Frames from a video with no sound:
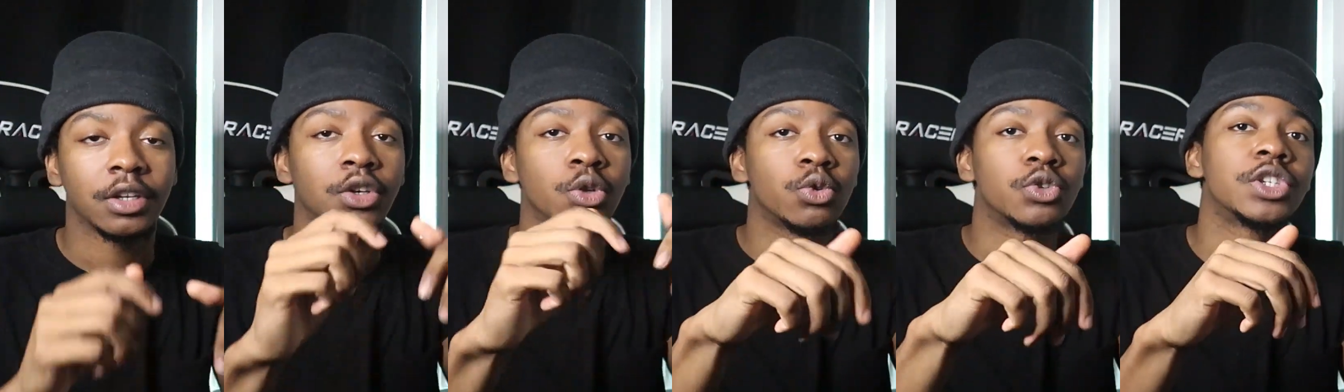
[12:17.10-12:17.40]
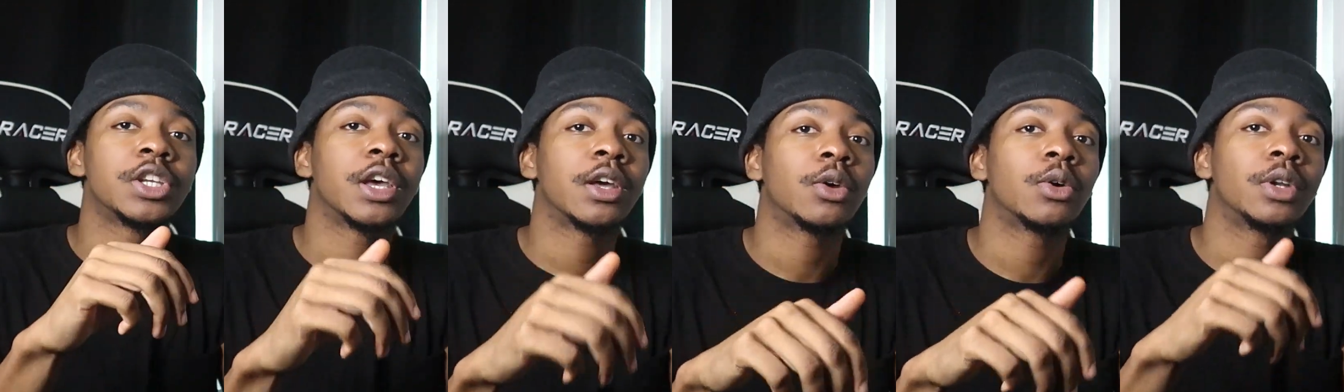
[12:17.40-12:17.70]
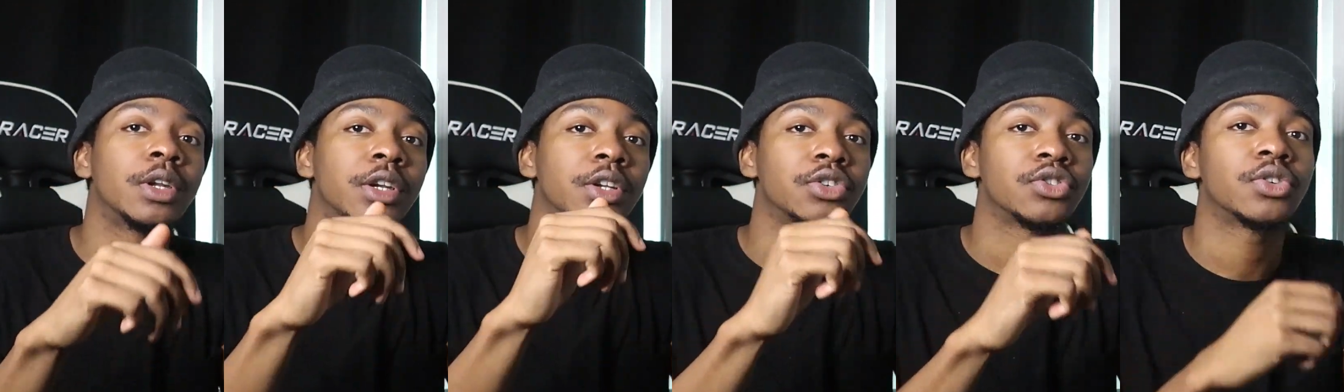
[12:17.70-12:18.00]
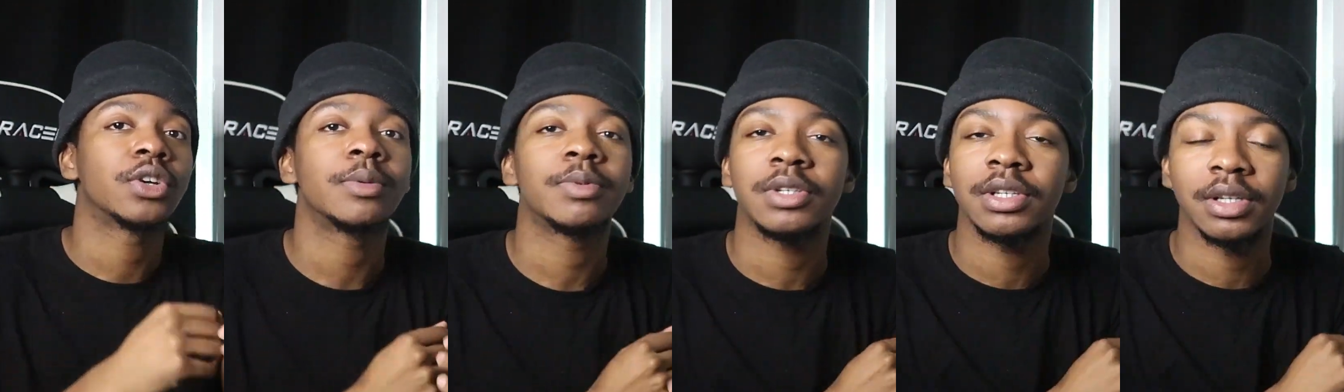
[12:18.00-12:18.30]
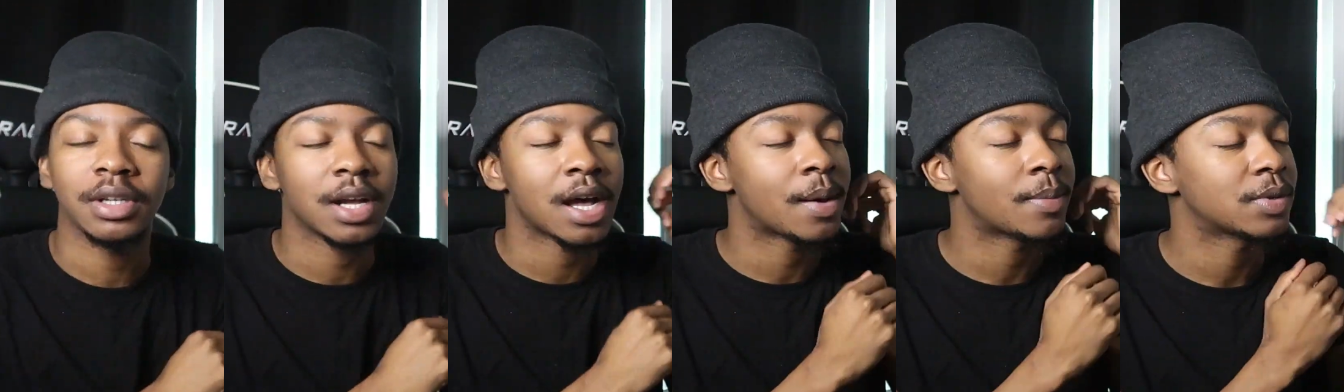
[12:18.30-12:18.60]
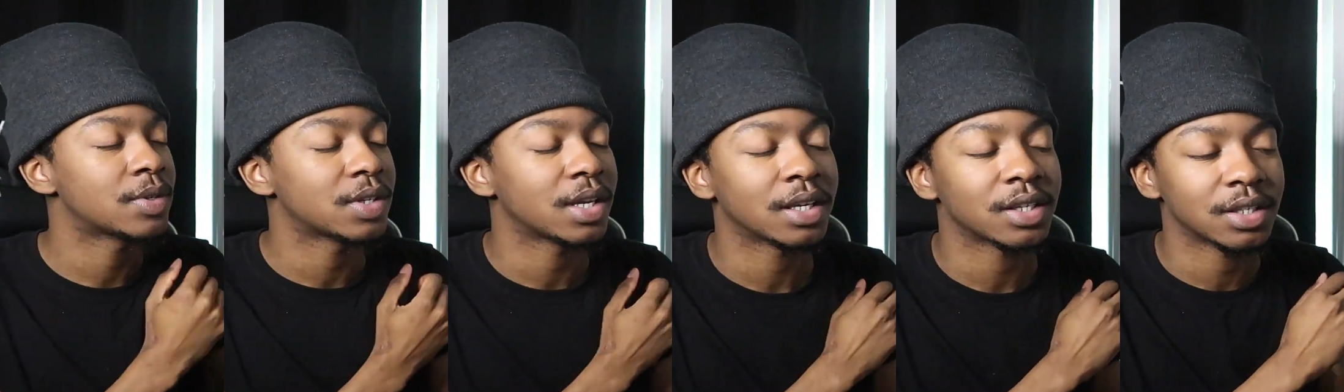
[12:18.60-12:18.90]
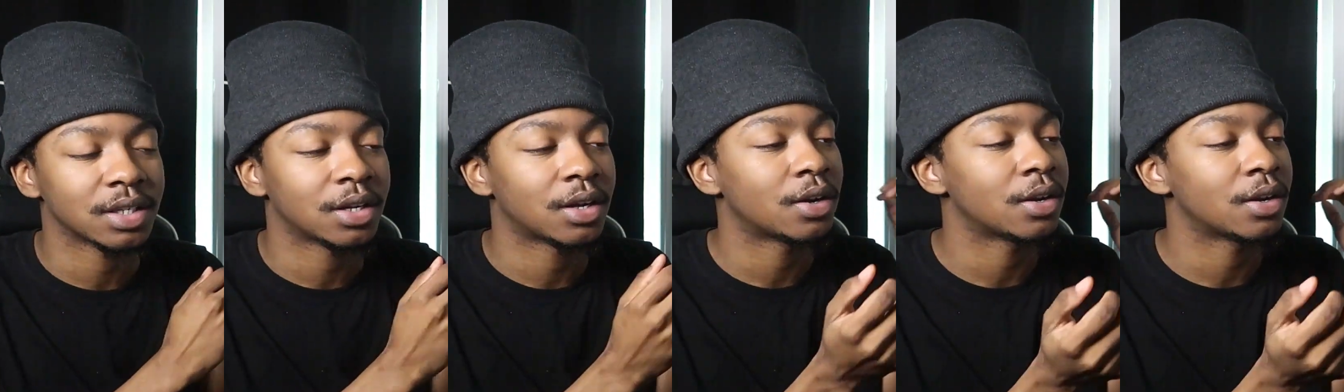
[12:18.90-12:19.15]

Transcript: New channel in the description, comment section,